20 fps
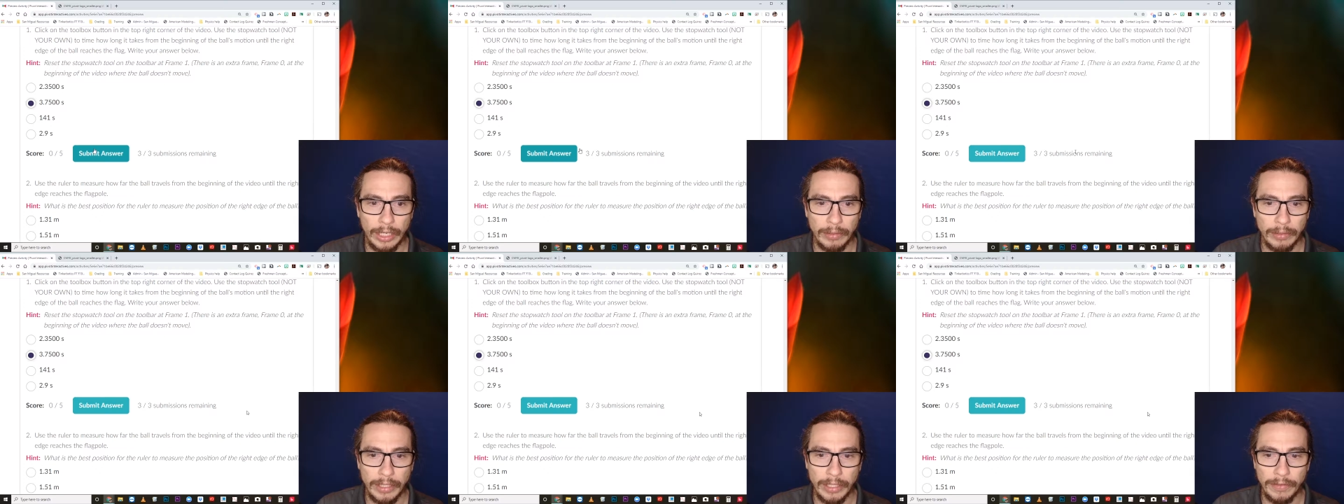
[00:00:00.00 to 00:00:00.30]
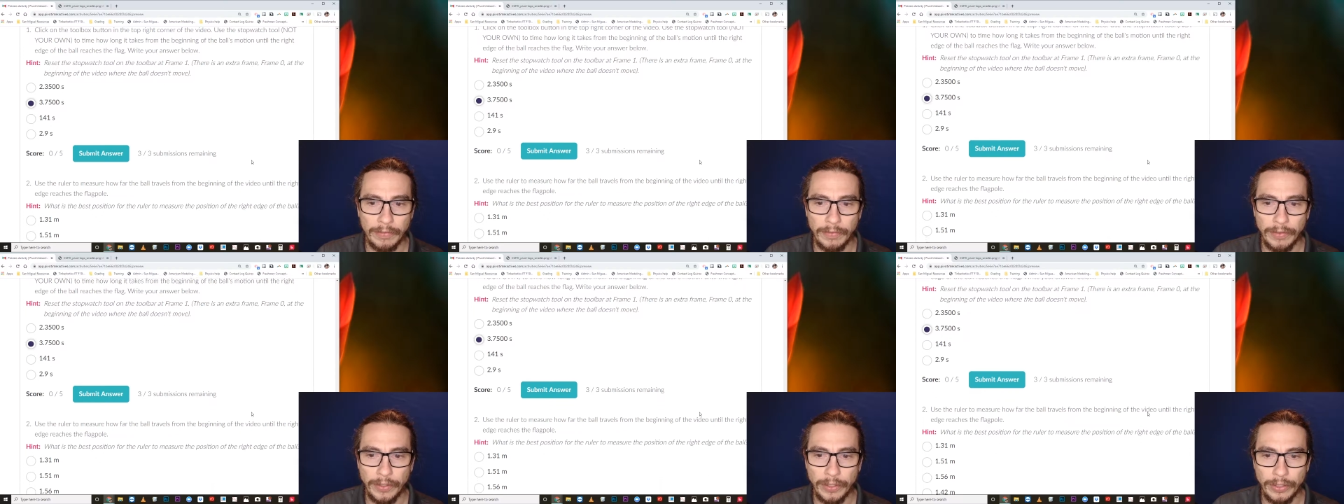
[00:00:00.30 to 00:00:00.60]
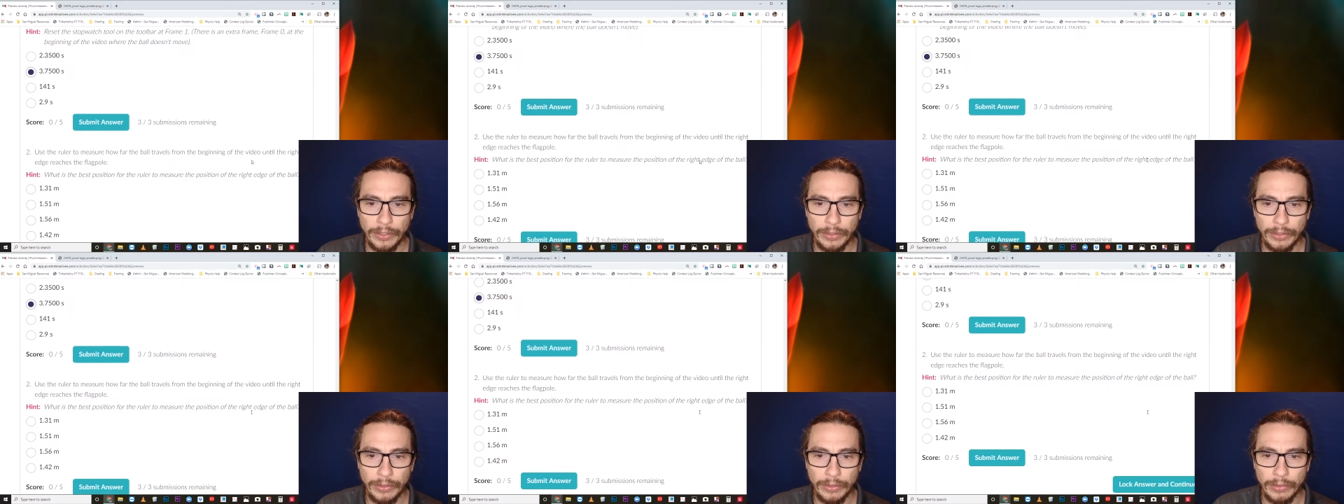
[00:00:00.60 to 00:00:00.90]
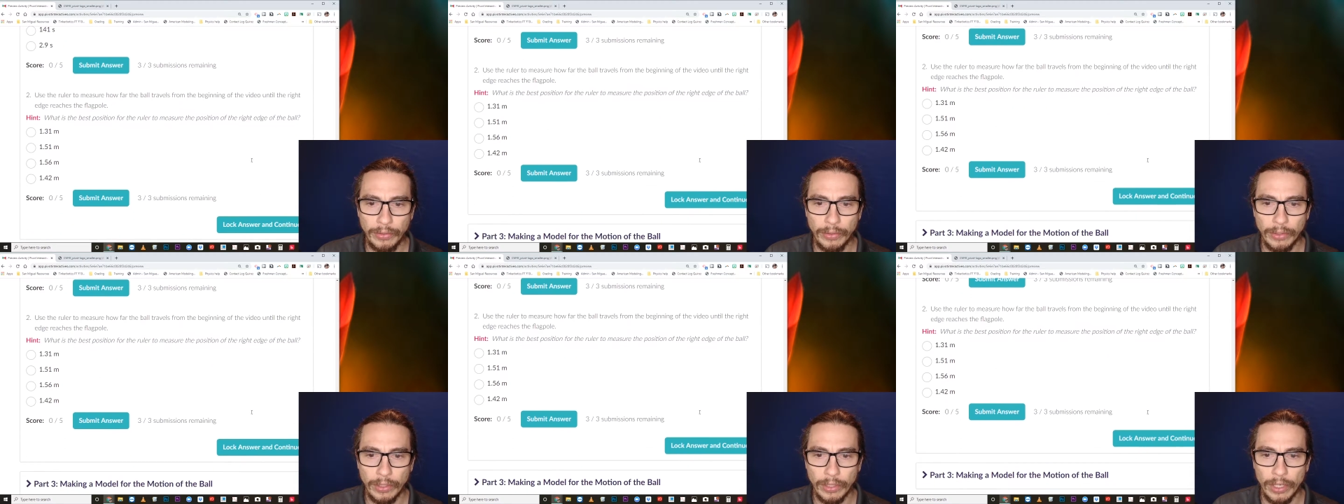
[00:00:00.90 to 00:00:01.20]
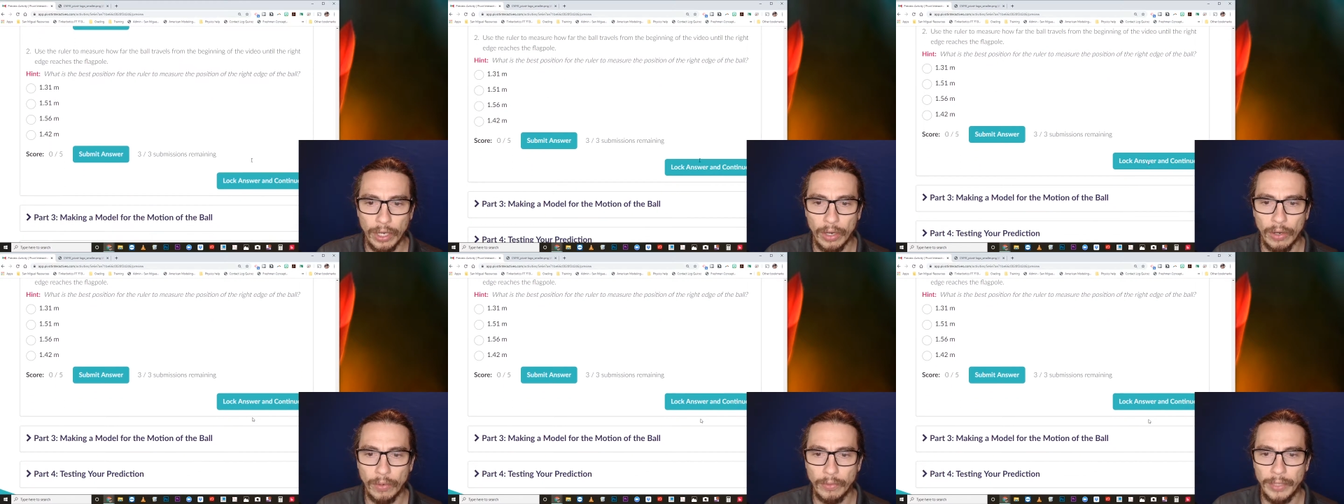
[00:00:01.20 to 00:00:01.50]
if you
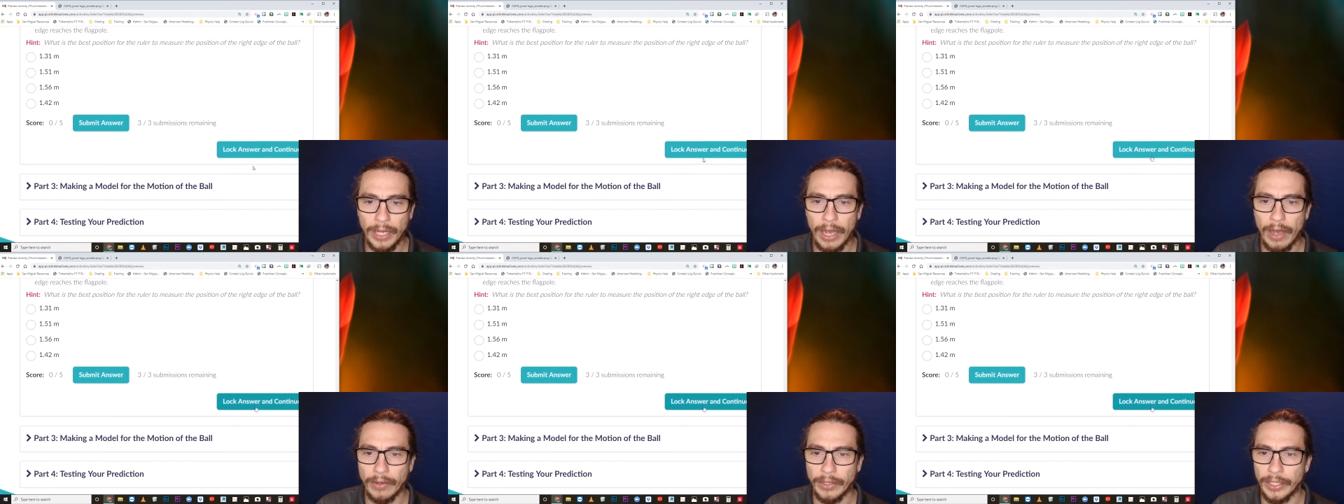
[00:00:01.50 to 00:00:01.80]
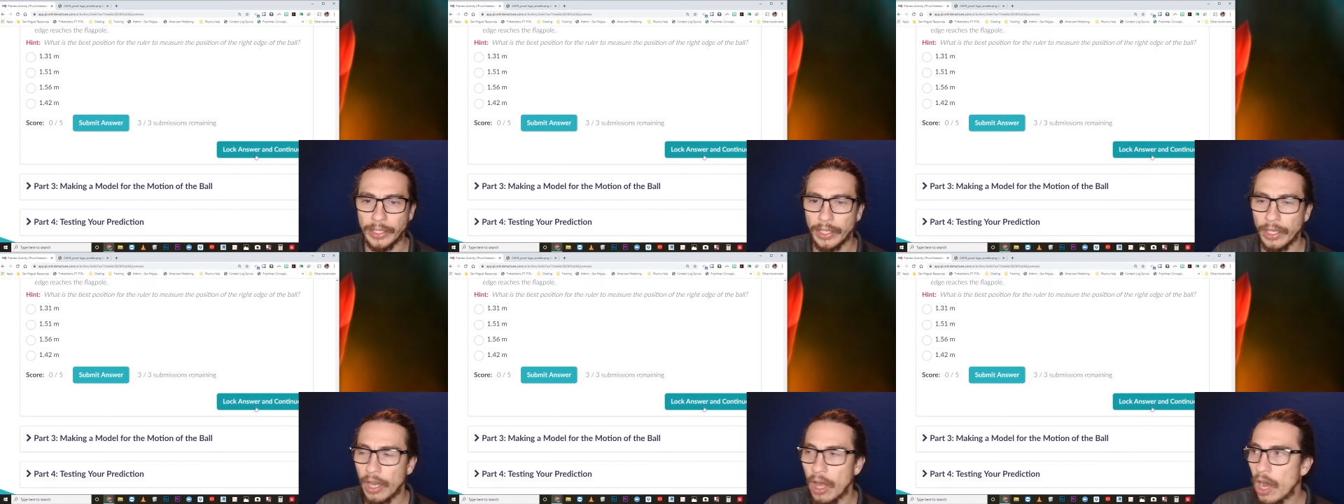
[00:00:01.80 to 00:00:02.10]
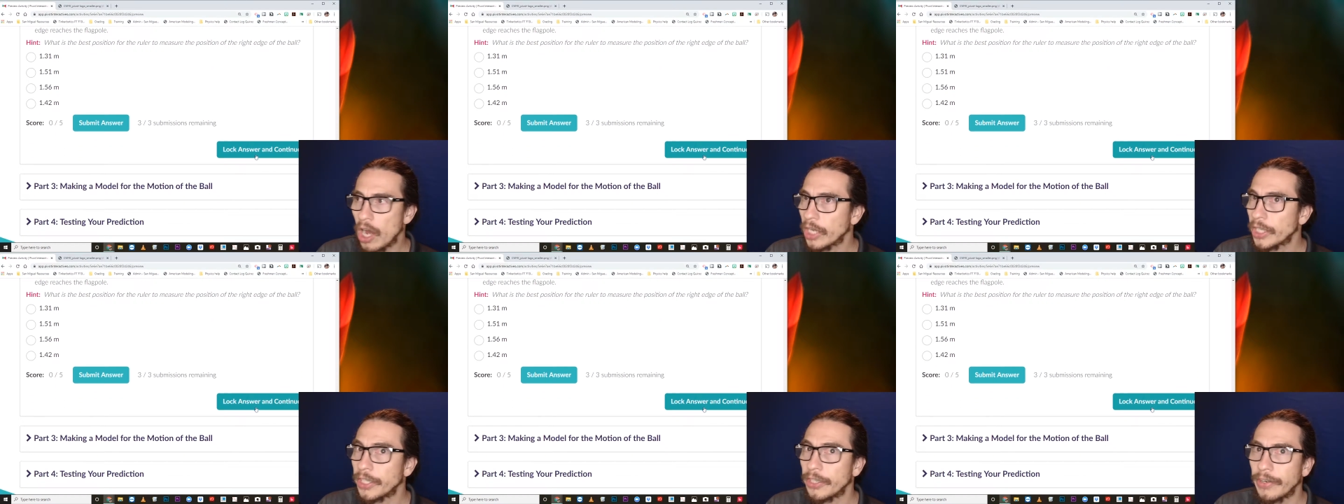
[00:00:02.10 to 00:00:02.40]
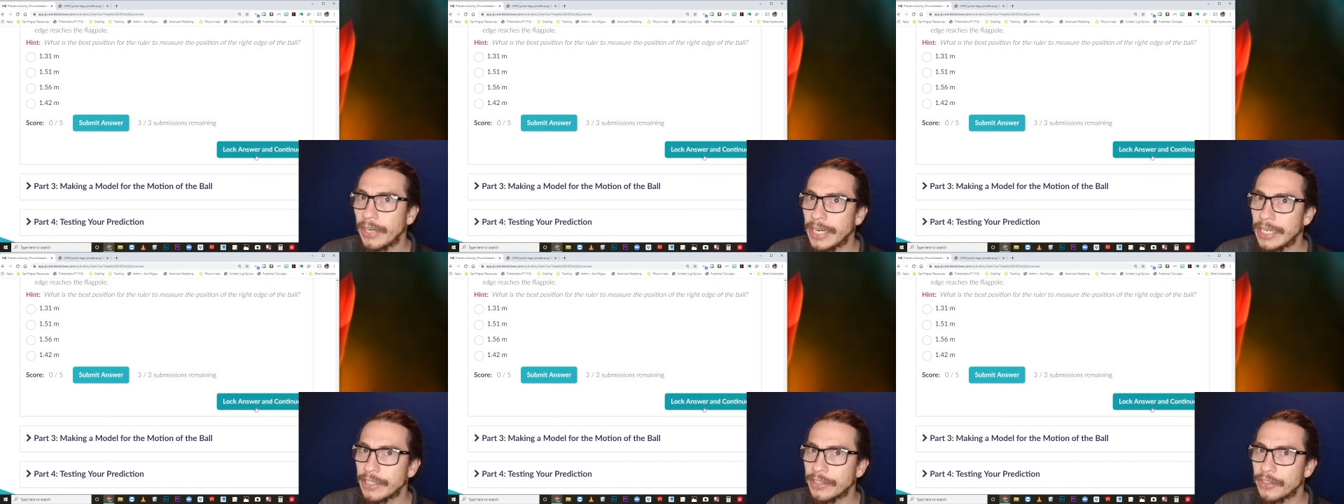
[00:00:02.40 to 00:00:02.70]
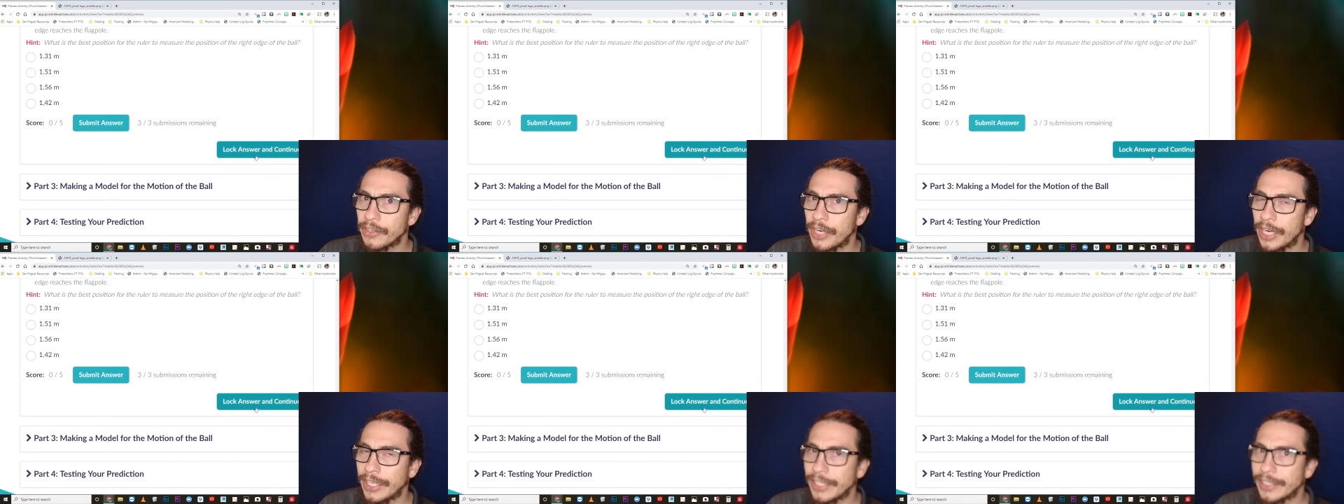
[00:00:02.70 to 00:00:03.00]
go down and lock your
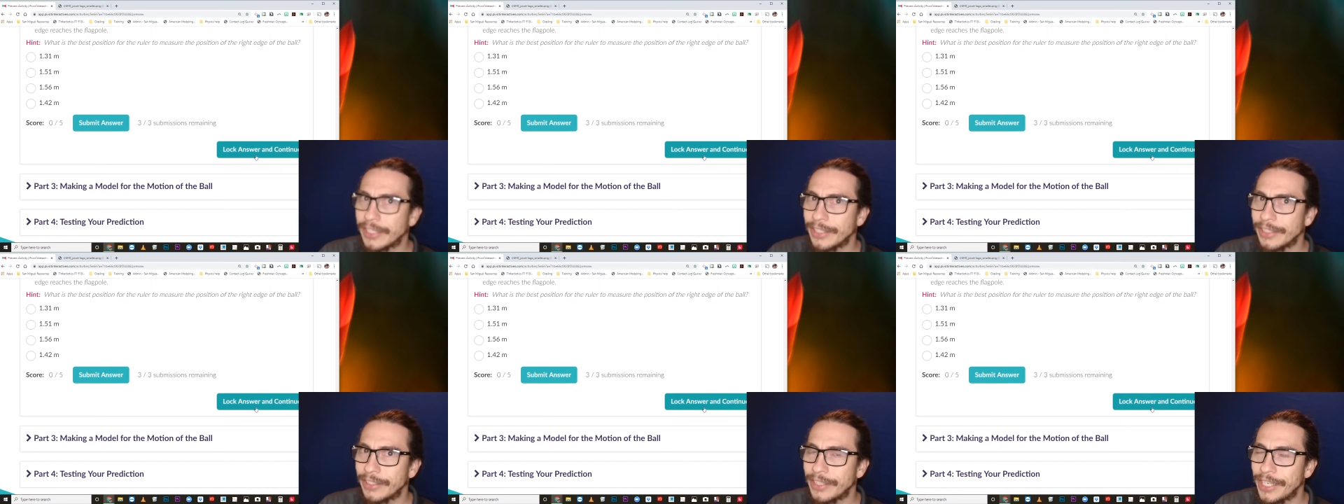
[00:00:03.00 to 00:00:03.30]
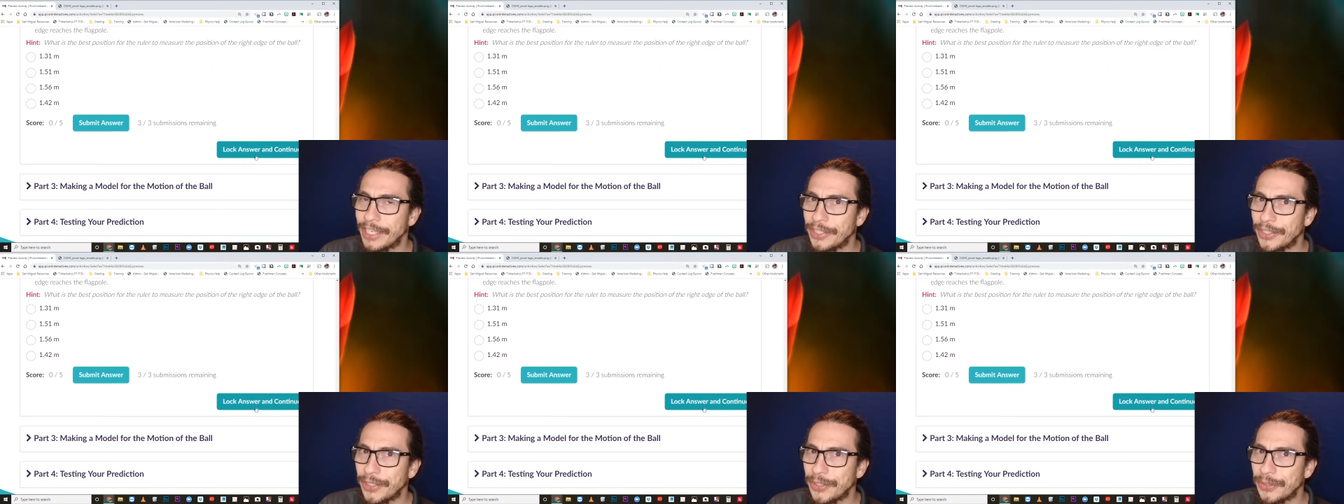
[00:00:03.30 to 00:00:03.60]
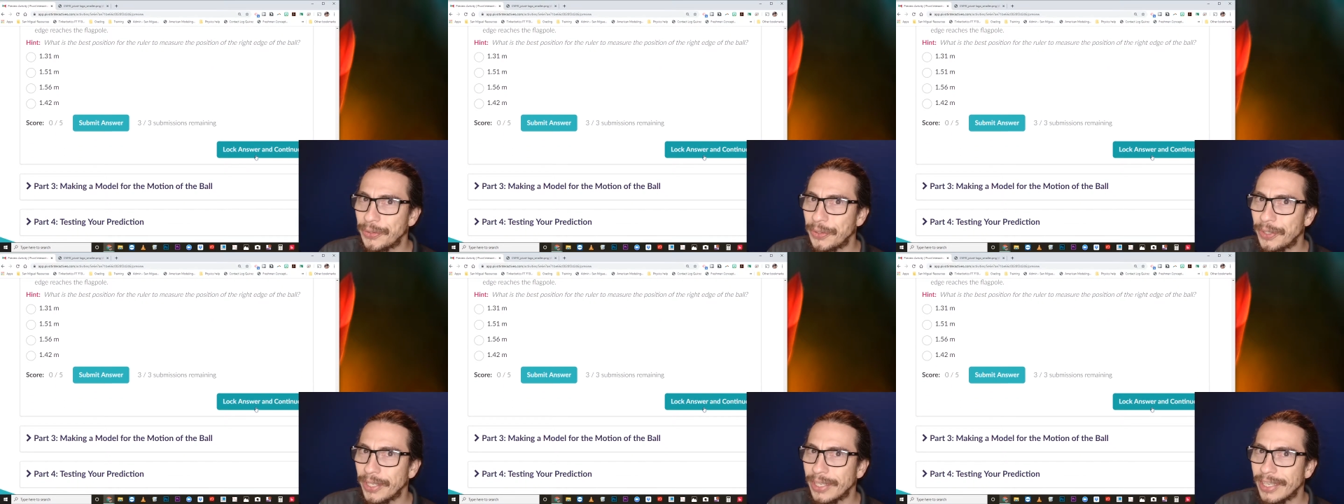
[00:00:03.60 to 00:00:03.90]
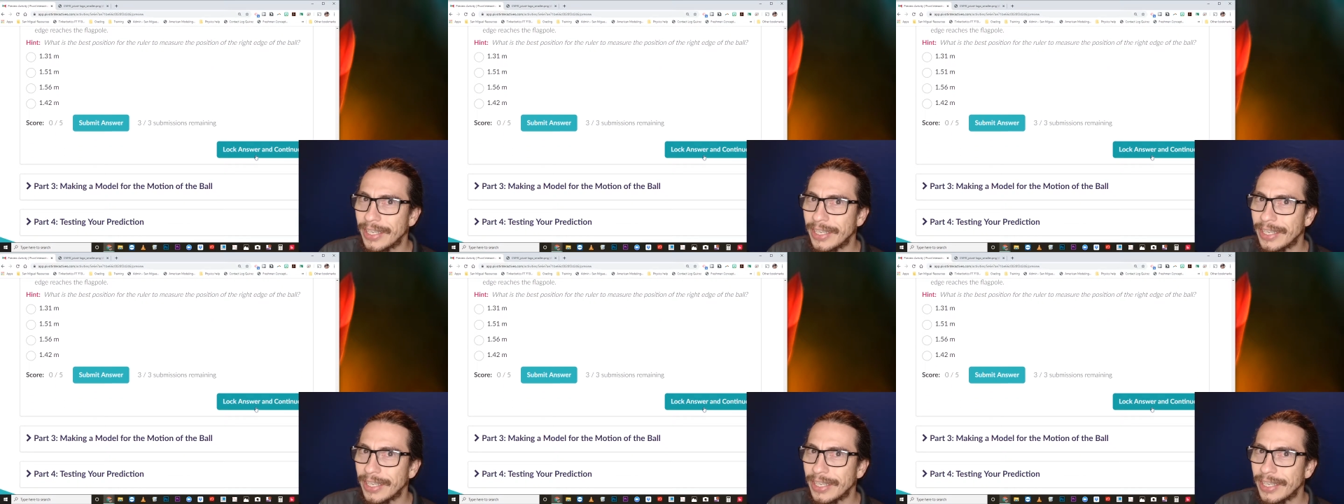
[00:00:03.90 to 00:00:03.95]
answer and continue,